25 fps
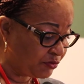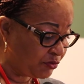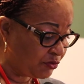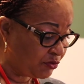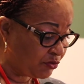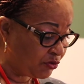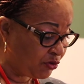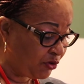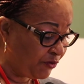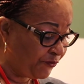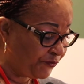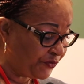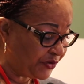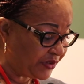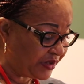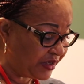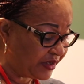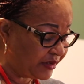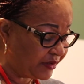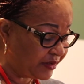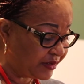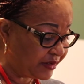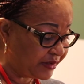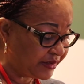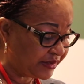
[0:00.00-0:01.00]

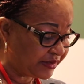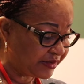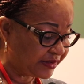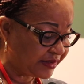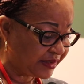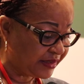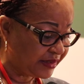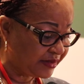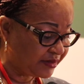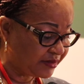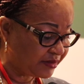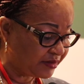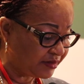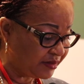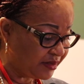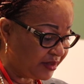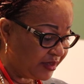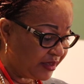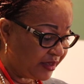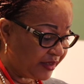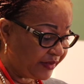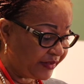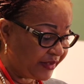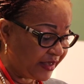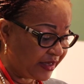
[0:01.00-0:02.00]
confidently state
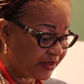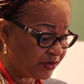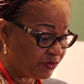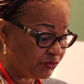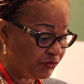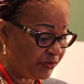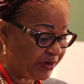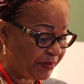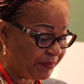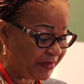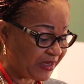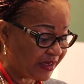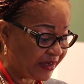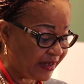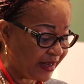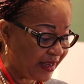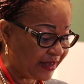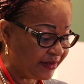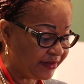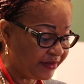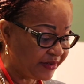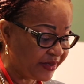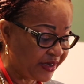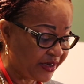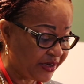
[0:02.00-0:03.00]
that women
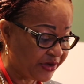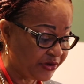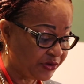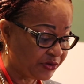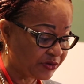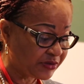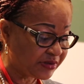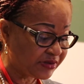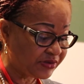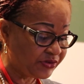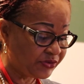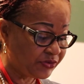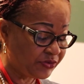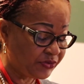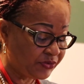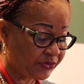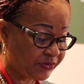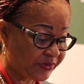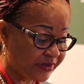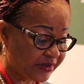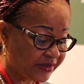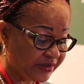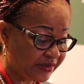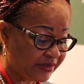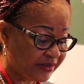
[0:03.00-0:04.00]
land tenure
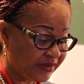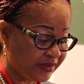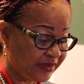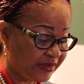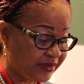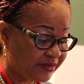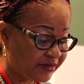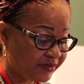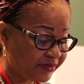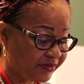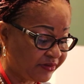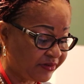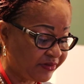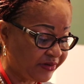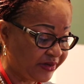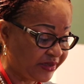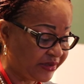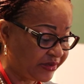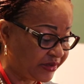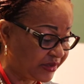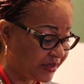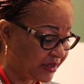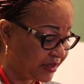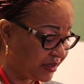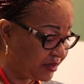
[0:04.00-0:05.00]
security is
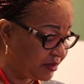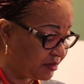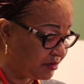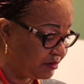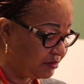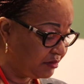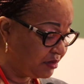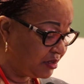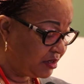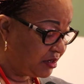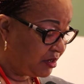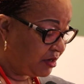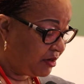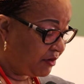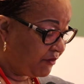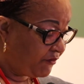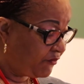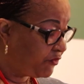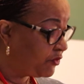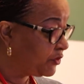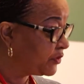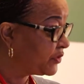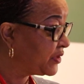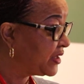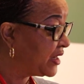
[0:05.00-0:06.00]
critical
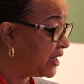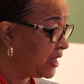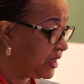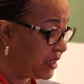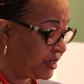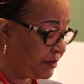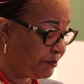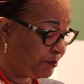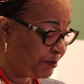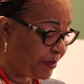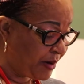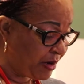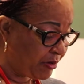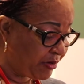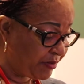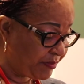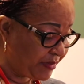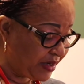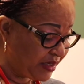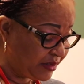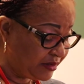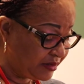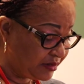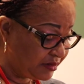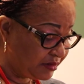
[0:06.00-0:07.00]
for their
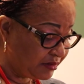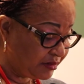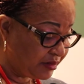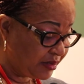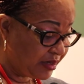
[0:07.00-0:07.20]
empowerment